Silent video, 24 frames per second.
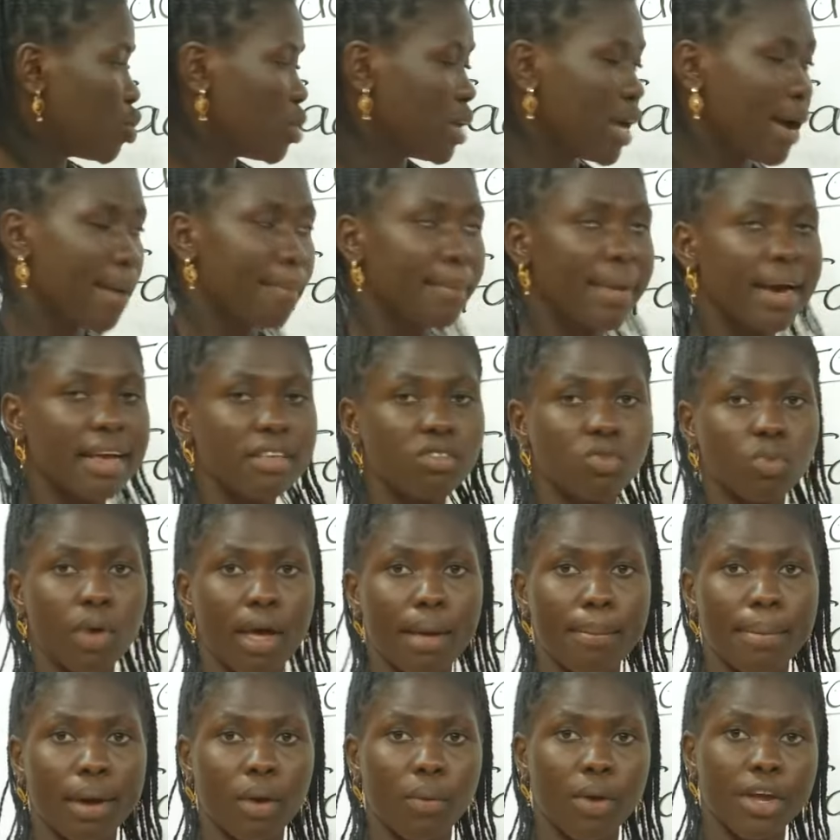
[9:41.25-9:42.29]
numbers,
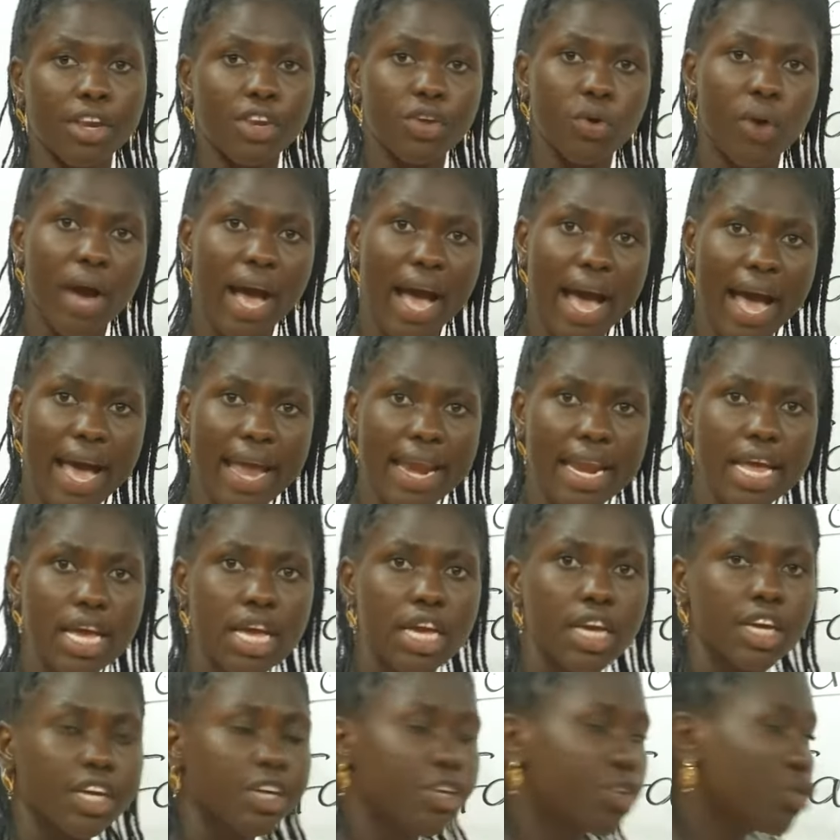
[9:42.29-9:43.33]
whereby when you add,
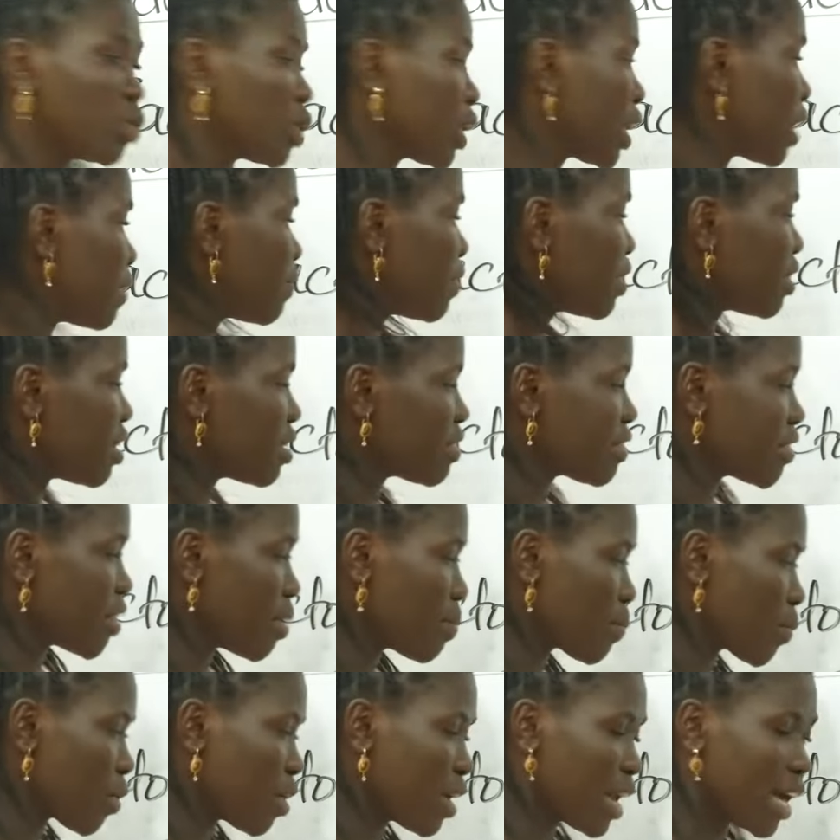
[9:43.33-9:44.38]
it will give you the
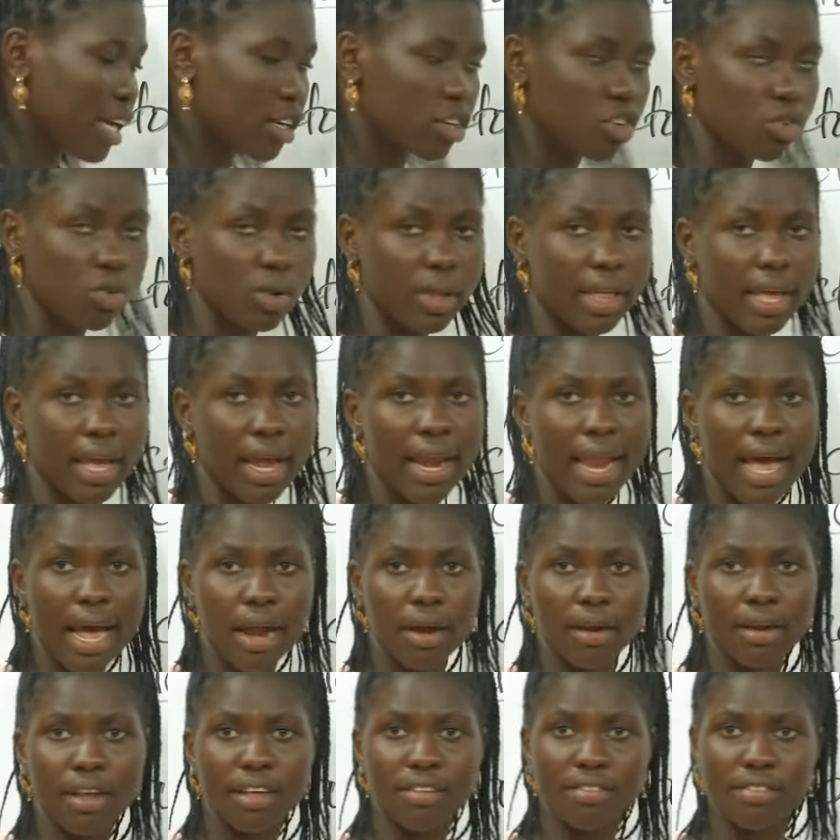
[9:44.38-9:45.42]
same product you get,
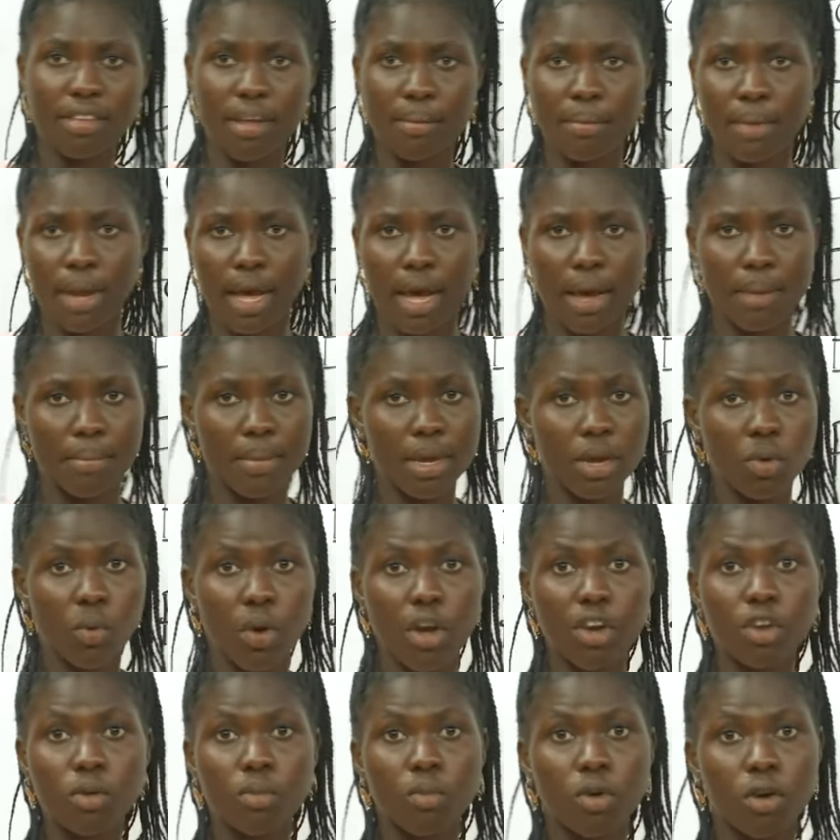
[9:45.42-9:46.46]
and the same, I mean
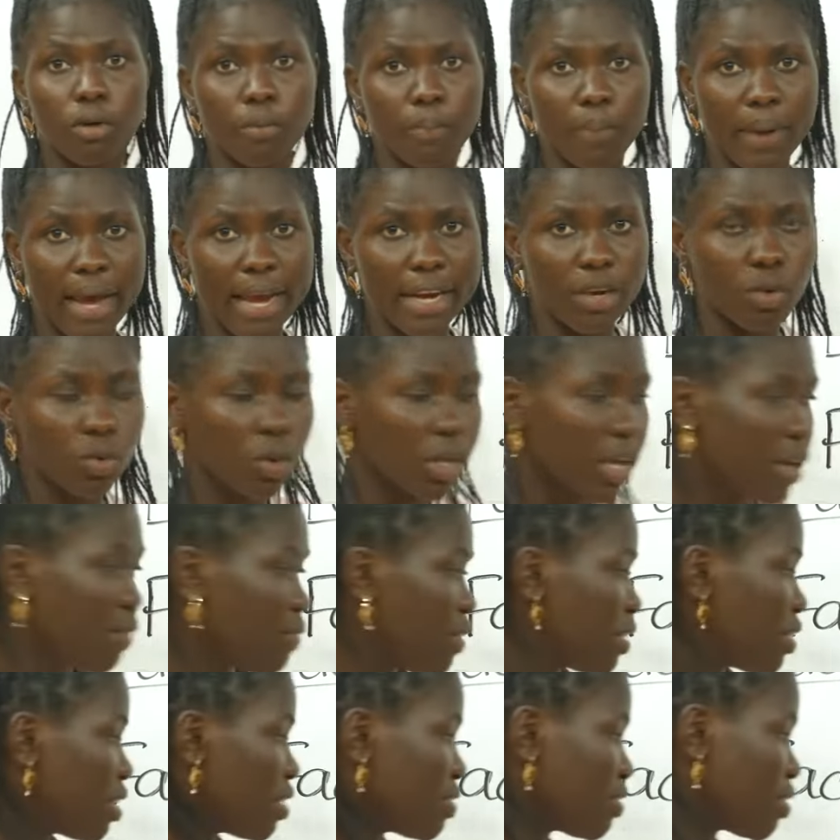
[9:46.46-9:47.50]
when you multiply, it will
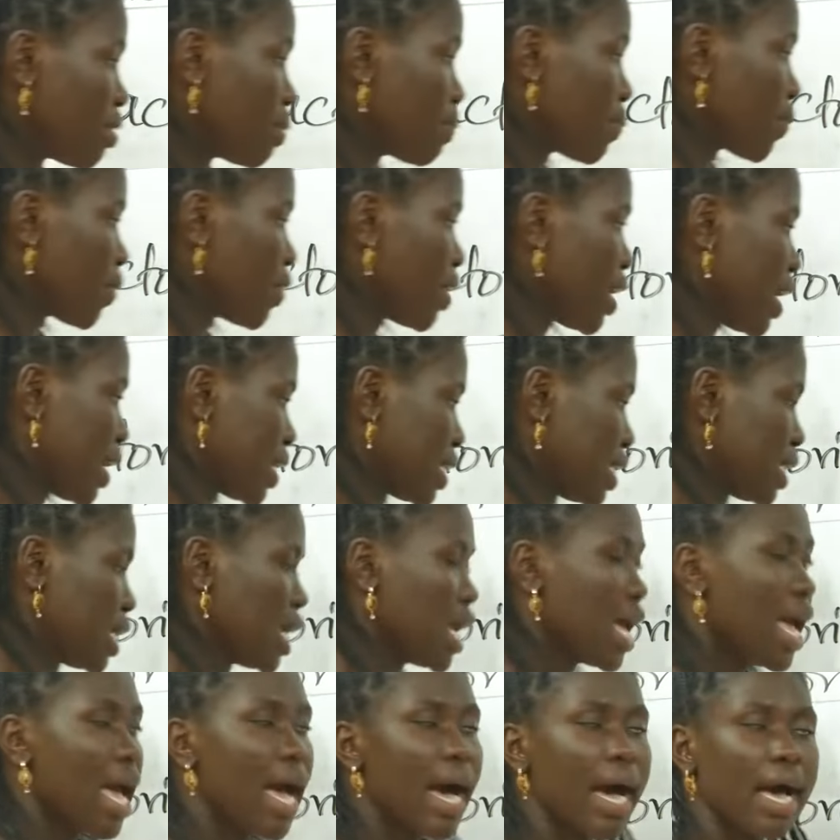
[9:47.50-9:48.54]
give you the same product.
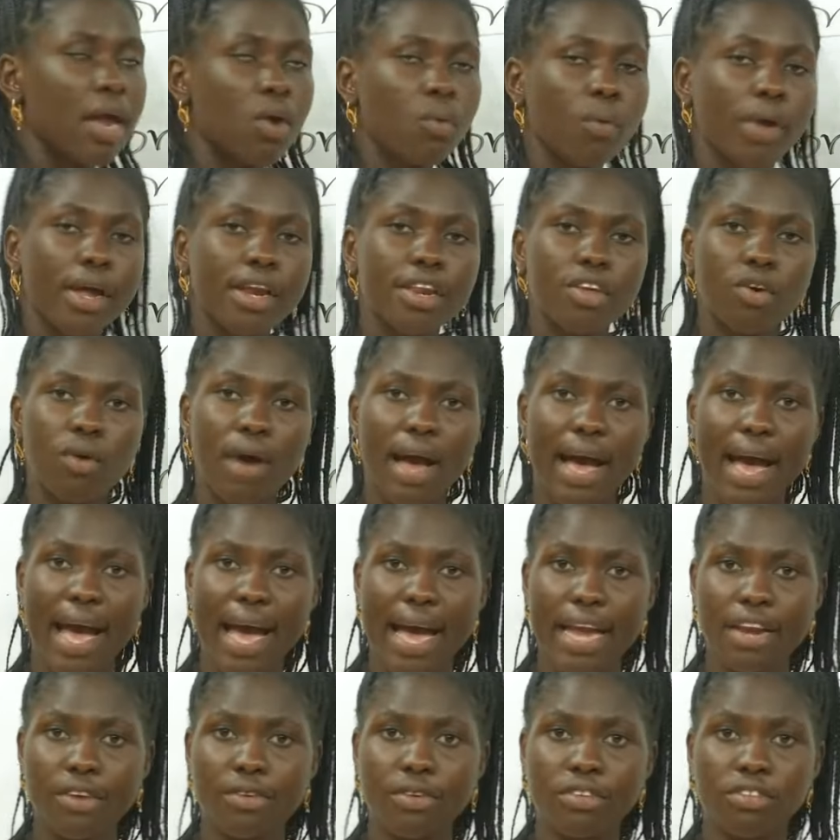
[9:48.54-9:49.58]
And when you
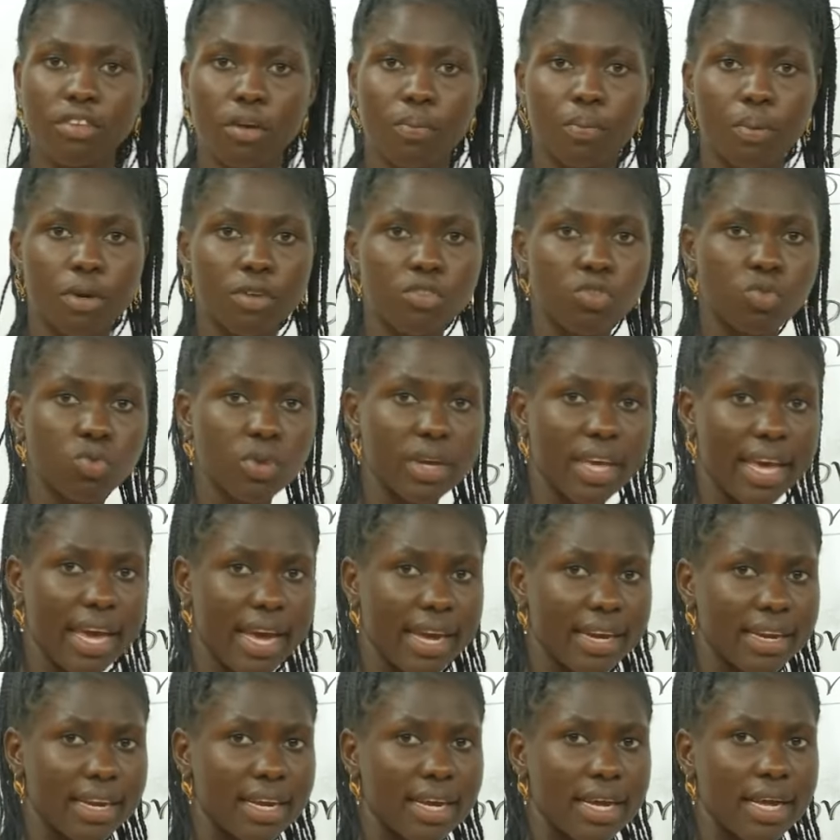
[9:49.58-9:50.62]
add, you're supposed to
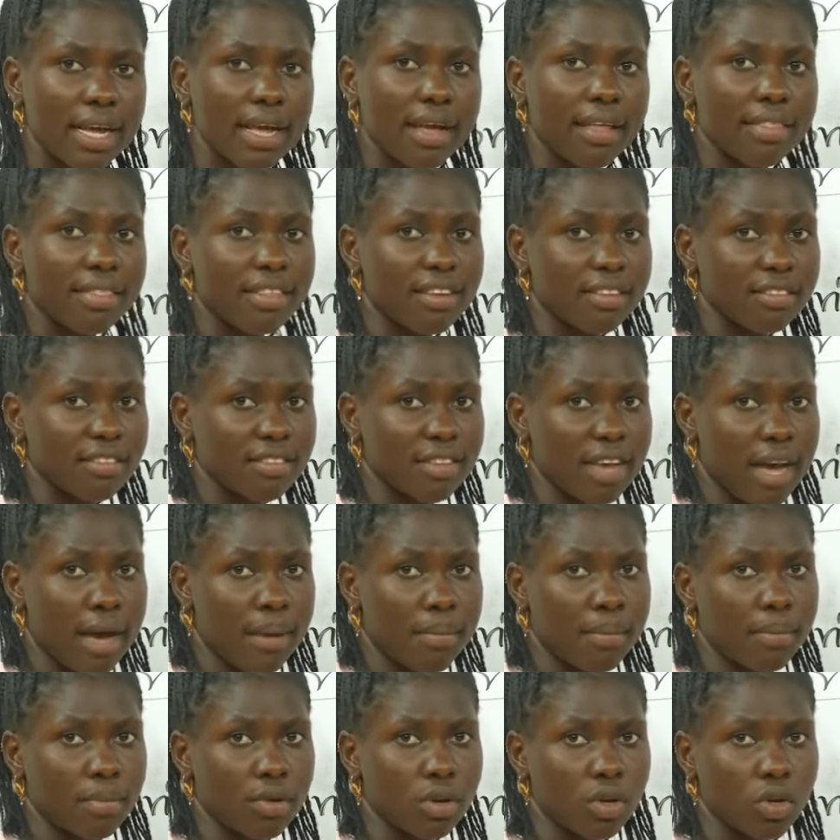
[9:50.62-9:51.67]
get the
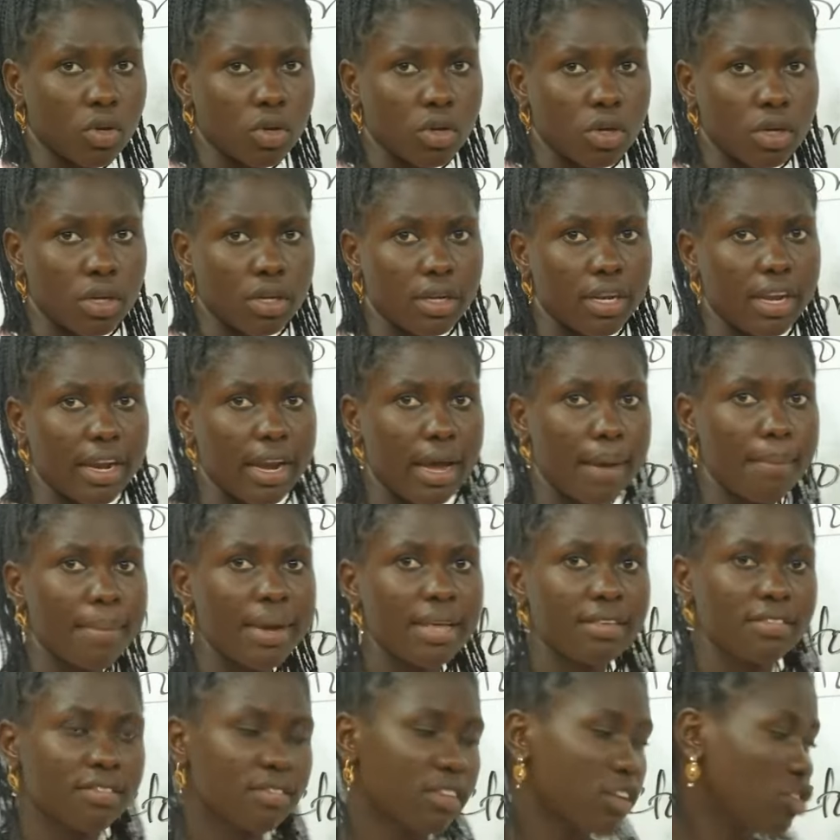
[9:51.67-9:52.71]
sum. The
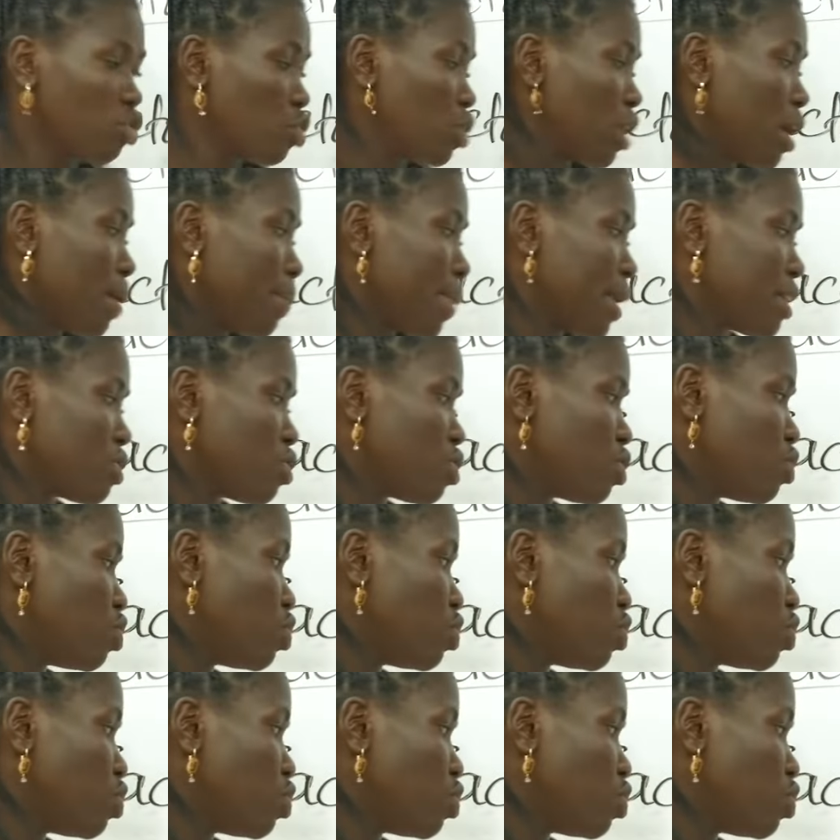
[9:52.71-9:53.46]
two numbers you